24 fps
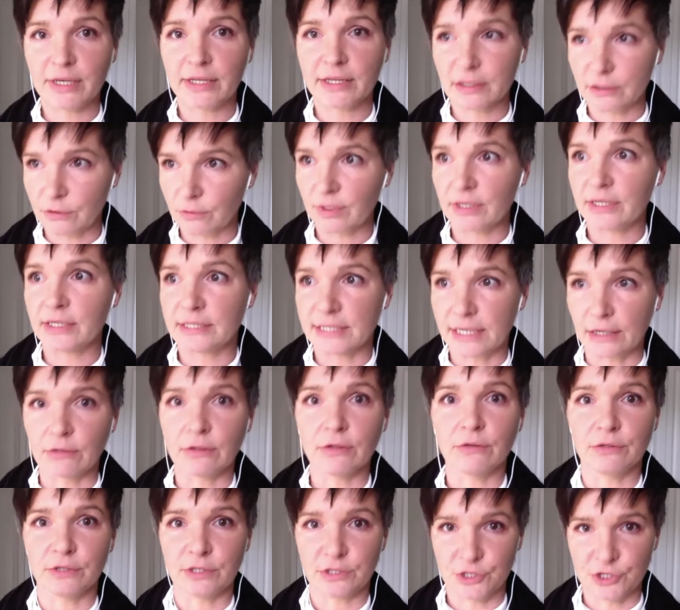to
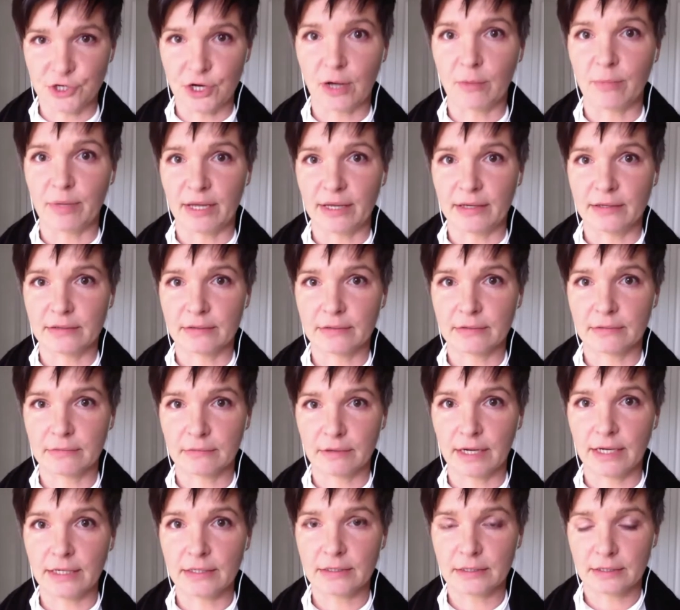the wrong
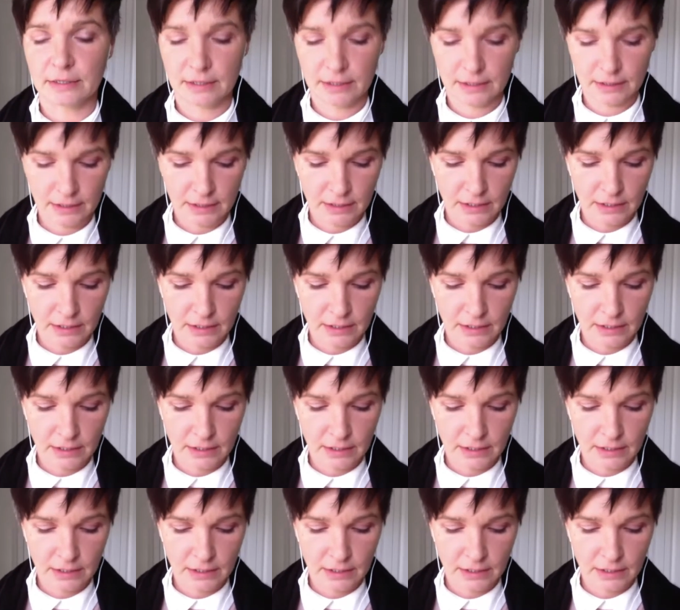assumptions,